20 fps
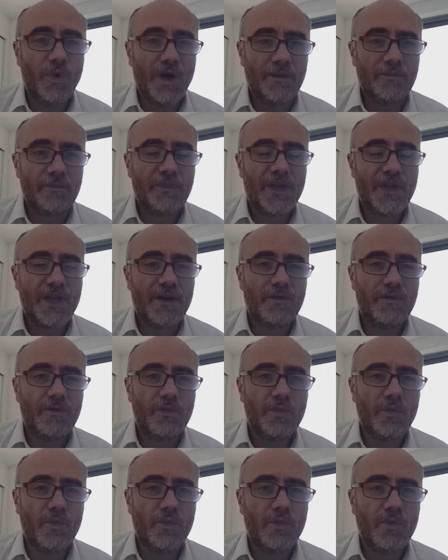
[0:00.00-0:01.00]
Well,
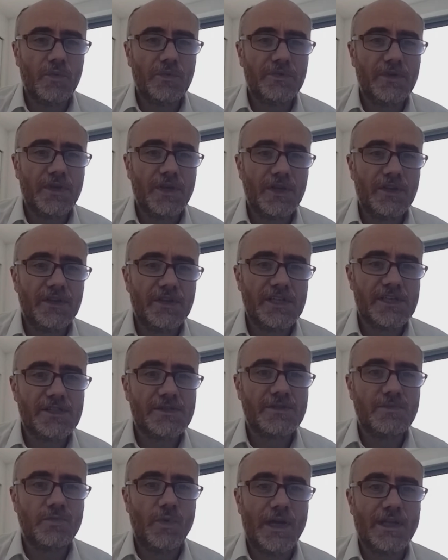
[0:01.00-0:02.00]

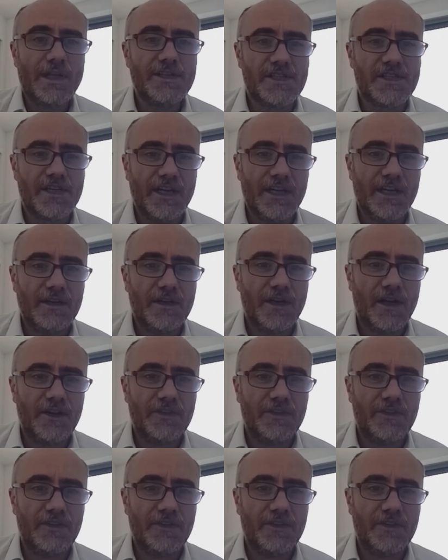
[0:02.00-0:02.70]
this Wednesday,